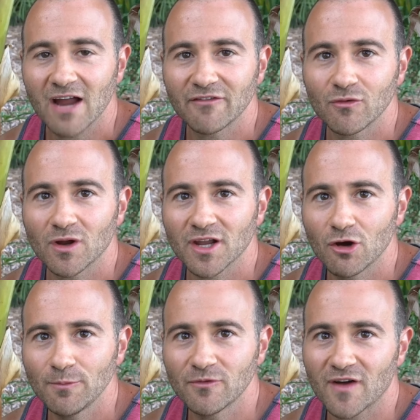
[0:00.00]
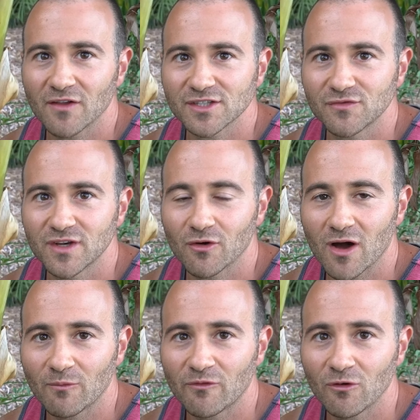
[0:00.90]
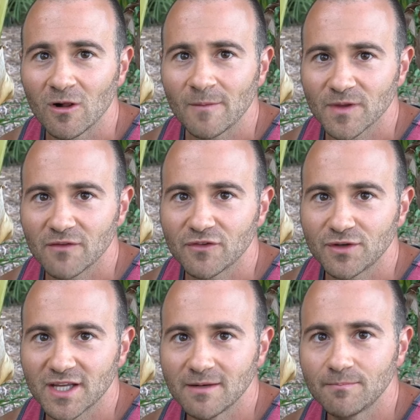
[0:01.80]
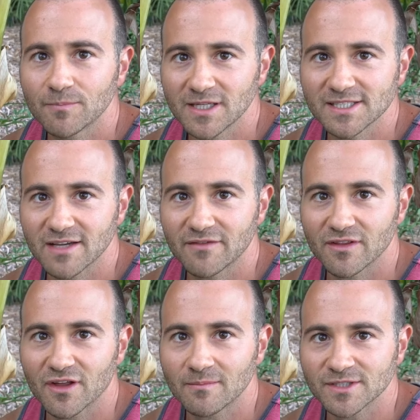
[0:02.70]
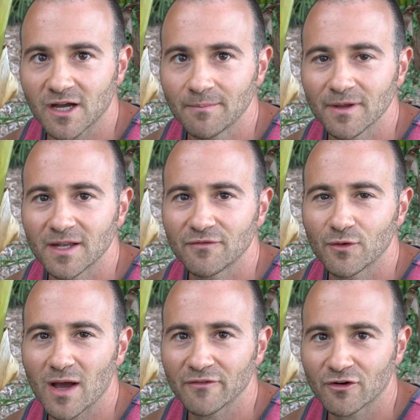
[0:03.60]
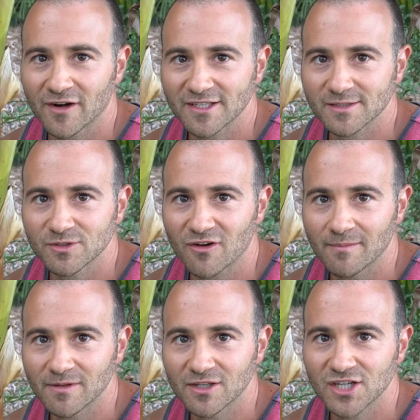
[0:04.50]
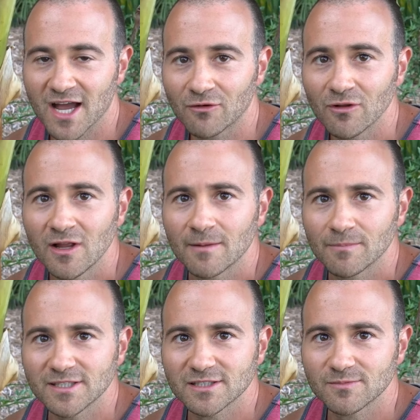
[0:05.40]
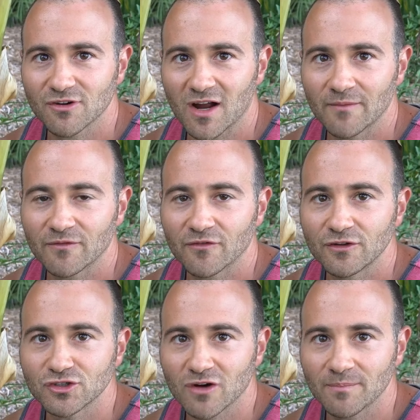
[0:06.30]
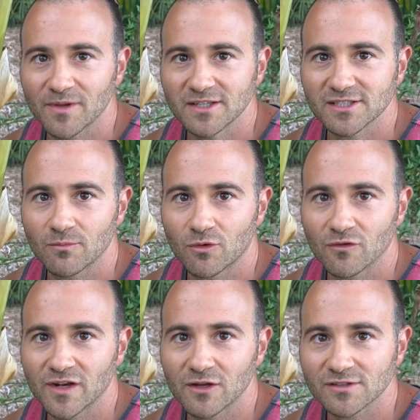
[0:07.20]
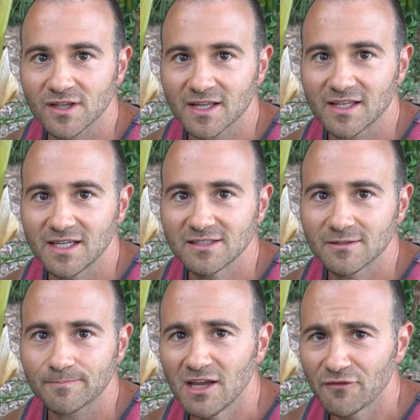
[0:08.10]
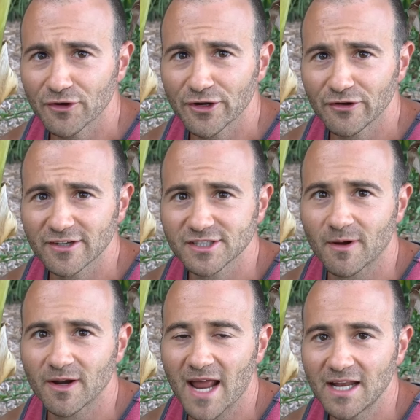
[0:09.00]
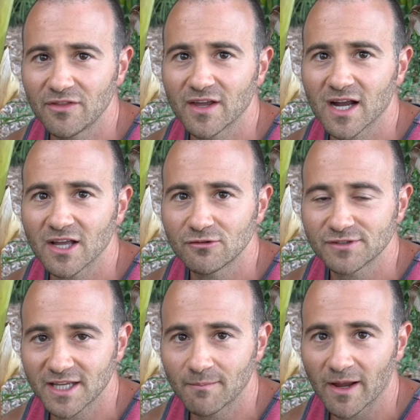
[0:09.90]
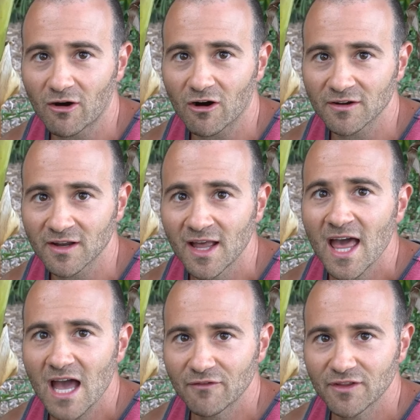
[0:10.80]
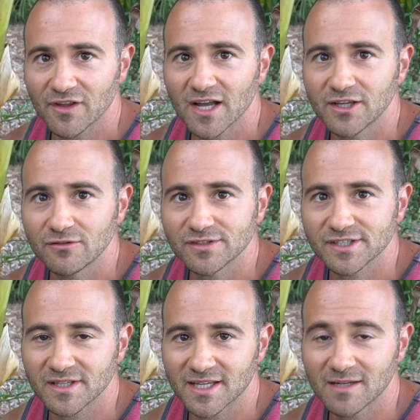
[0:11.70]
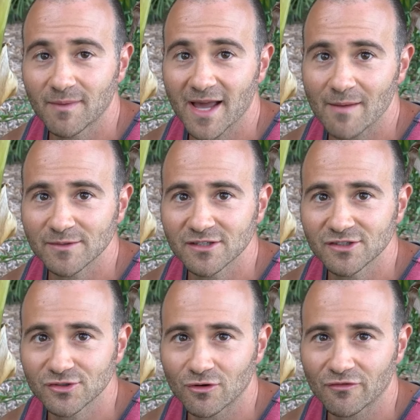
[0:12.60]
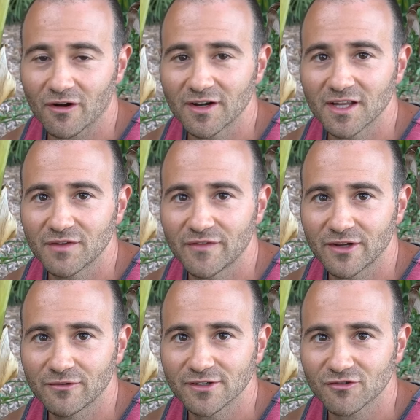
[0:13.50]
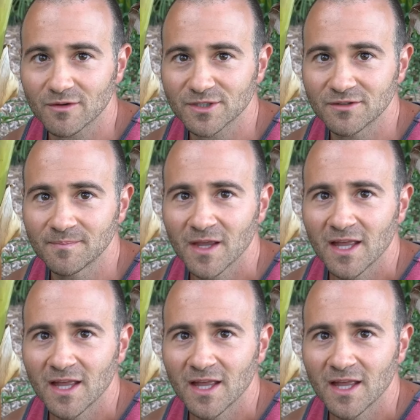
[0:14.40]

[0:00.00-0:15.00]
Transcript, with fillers: Everyone, I hope you found this video helpful. If you did, please give it a thumbs up, and if you haven't already subscribed to the channel, please subscribe for future updates and more videos like these. If you're curious about anything I use in my garden, everything I use is linked in my Amazon storefront in the video description.